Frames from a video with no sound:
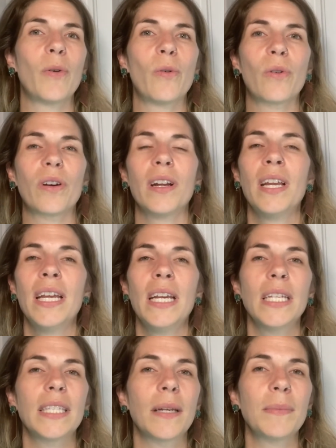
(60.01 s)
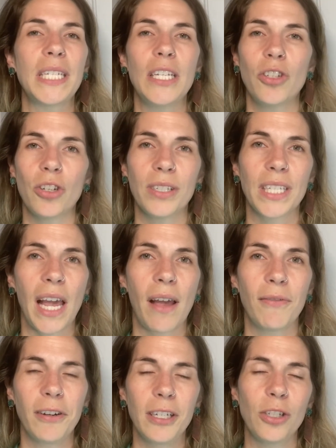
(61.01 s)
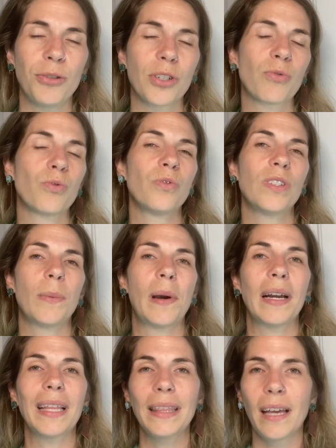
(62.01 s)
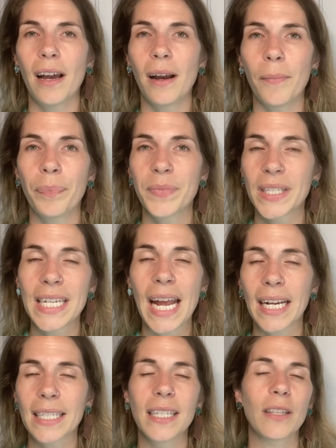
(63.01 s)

or some teachers have very strict rules about snacks in